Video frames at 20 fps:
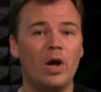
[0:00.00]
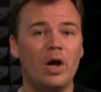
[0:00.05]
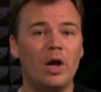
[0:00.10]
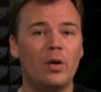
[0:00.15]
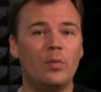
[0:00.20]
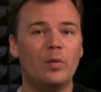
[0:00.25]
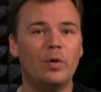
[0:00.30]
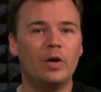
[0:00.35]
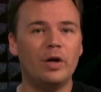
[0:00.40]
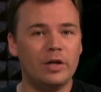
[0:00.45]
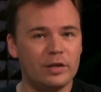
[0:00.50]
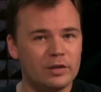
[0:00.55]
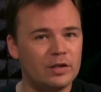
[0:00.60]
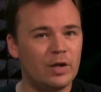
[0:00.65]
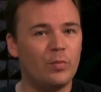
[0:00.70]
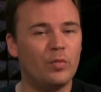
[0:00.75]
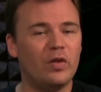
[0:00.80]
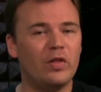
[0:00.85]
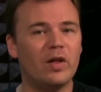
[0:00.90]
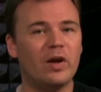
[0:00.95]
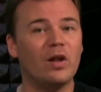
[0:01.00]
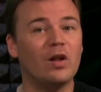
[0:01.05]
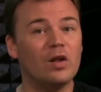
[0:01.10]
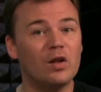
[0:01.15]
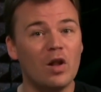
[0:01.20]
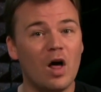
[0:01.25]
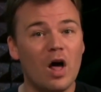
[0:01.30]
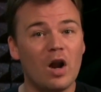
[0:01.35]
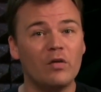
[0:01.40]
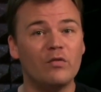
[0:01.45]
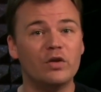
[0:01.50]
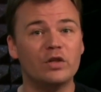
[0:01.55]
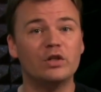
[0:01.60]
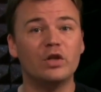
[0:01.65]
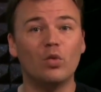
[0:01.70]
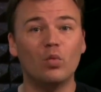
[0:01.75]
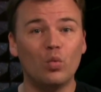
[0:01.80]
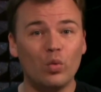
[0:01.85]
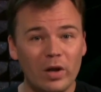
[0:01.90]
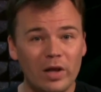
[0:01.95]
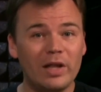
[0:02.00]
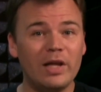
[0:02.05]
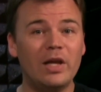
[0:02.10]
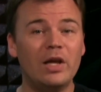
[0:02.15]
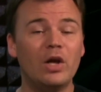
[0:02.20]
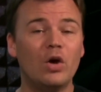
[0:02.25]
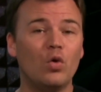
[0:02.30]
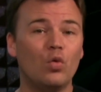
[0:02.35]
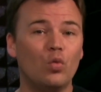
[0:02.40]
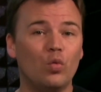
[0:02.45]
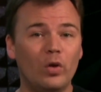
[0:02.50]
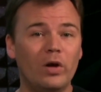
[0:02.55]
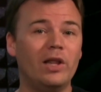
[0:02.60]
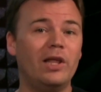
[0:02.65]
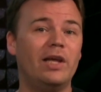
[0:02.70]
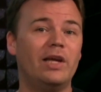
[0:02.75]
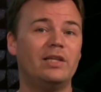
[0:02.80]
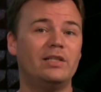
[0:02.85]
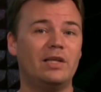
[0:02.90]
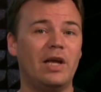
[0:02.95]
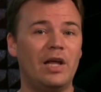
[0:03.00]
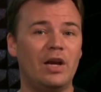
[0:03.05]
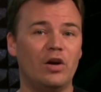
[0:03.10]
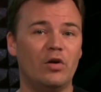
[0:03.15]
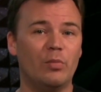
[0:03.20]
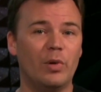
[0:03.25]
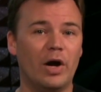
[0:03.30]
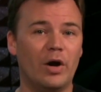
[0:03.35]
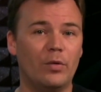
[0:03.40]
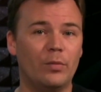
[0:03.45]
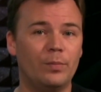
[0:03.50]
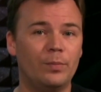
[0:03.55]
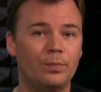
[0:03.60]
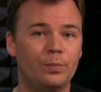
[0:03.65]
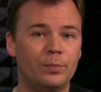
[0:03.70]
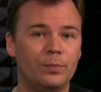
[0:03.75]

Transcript: but it is something that a lot of us are really, really excited about